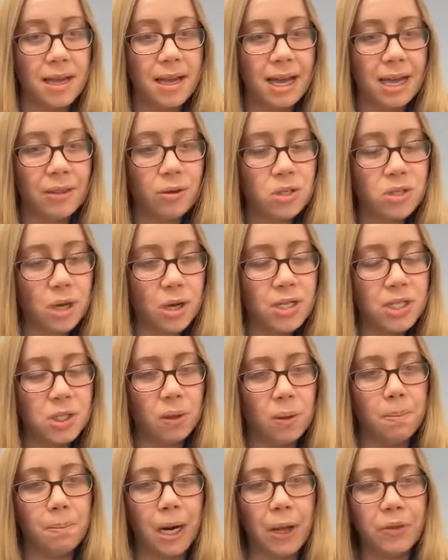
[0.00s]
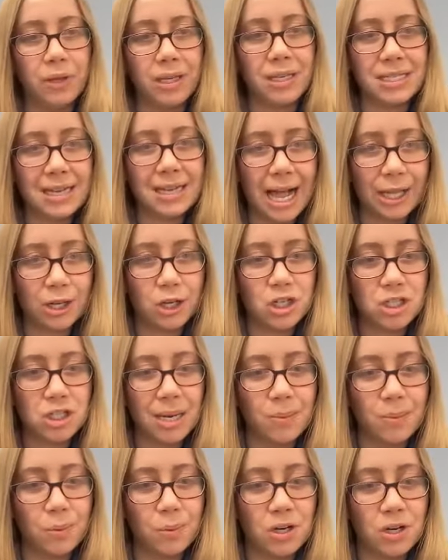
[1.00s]
And there's also a monthly
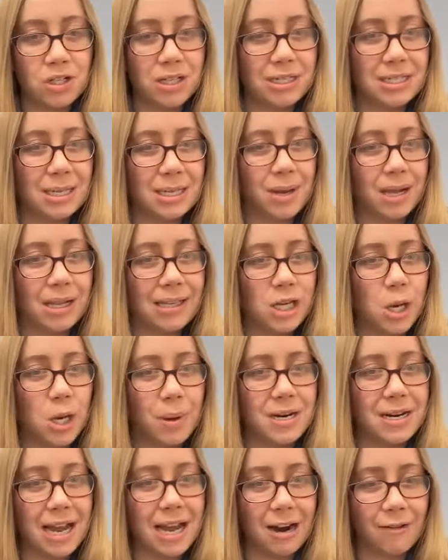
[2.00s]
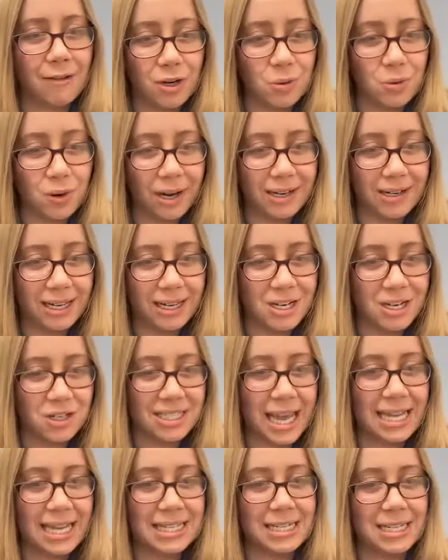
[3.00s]
scholarship, which is typically open to everyone and just
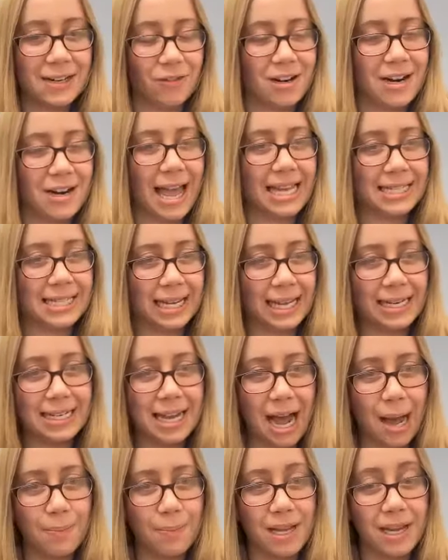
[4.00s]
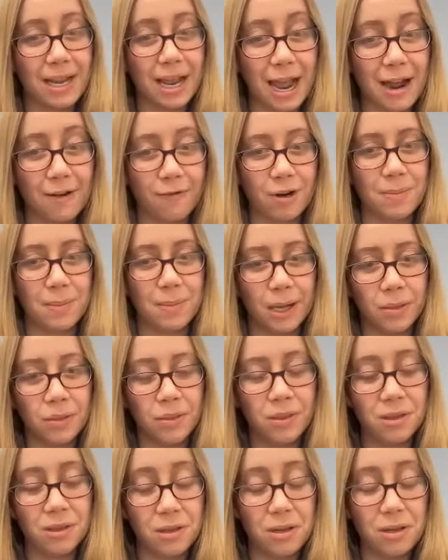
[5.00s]
has a different essay topic every month.